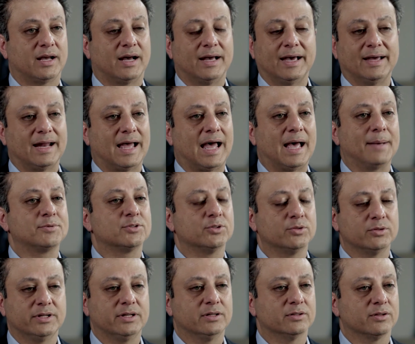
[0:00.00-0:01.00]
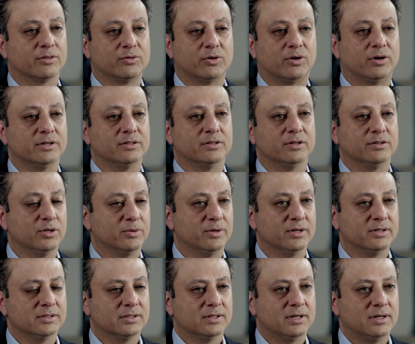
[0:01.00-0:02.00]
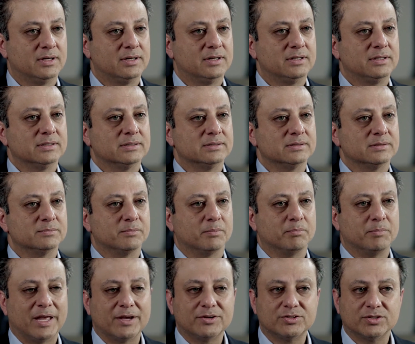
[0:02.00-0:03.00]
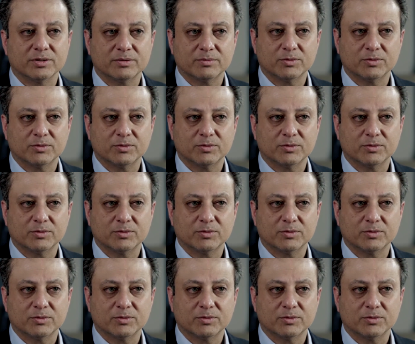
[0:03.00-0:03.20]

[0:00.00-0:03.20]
I had absolute legal authority to do it, makes you